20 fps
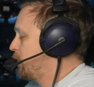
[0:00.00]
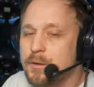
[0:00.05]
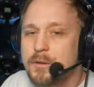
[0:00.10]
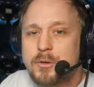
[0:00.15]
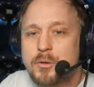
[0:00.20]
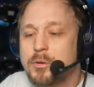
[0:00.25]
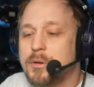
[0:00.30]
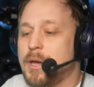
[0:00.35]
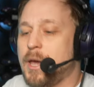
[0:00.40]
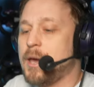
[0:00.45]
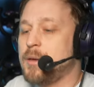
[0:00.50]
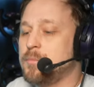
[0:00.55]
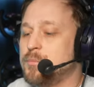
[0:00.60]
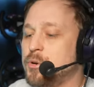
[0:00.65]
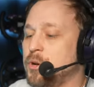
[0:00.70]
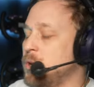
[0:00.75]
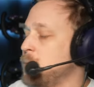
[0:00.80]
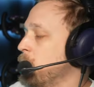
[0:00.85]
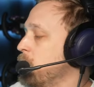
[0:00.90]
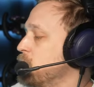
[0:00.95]
You can
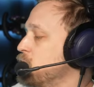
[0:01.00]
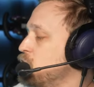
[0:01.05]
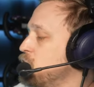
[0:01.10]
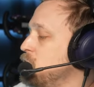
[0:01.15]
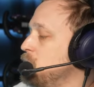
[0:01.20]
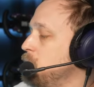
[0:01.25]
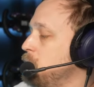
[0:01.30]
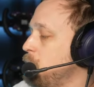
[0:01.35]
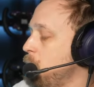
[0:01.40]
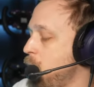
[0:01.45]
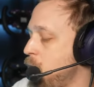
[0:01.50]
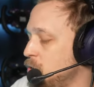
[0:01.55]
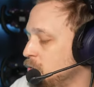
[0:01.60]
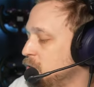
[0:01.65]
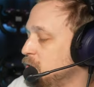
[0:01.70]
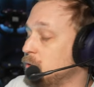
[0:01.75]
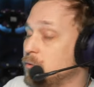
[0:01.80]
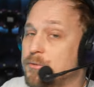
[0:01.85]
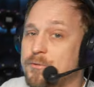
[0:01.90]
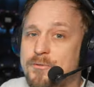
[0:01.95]
pretty much mount
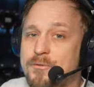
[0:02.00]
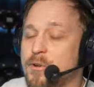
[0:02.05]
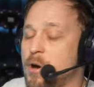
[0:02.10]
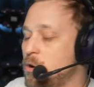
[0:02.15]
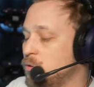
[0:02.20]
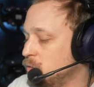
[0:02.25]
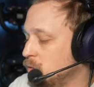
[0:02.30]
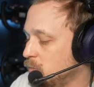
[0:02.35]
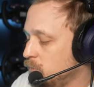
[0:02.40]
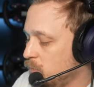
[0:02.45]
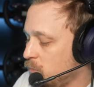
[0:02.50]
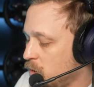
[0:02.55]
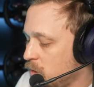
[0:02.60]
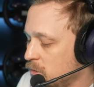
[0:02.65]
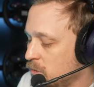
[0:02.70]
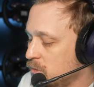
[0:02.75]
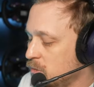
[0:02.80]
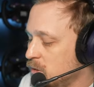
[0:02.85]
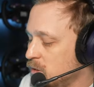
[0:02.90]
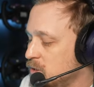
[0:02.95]
your phone
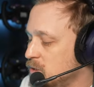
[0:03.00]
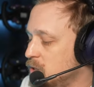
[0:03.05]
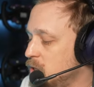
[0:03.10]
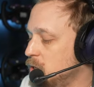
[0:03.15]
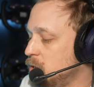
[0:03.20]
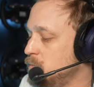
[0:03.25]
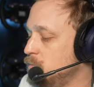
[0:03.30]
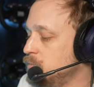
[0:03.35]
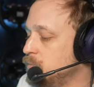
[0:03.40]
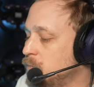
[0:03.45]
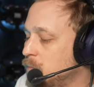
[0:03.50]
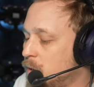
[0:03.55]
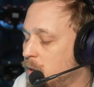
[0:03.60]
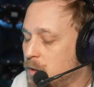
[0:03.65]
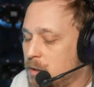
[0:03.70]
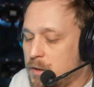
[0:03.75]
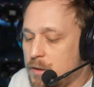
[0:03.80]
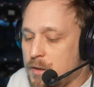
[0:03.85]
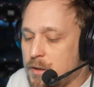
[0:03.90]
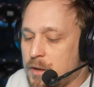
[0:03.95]
onto this here
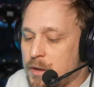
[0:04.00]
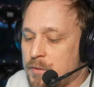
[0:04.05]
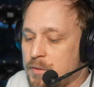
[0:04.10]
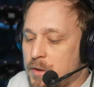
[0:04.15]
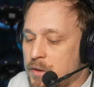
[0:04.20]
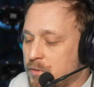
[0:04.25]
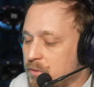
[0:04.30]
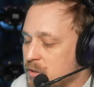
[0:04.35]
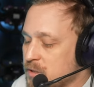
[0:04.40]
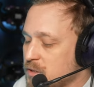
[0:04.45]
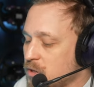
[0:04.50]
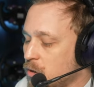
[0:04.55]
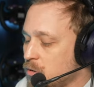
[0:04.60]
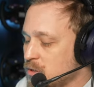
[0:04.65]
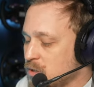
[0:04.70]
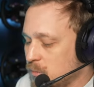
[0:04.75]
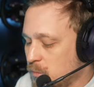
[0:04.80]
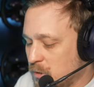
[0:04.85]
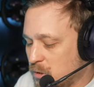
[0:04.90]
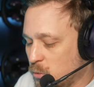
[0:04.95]
and then this goes
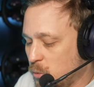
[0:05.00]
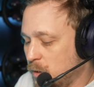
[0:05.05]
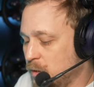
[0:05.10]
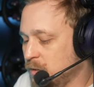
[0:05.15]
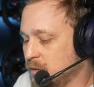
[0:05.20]
in between.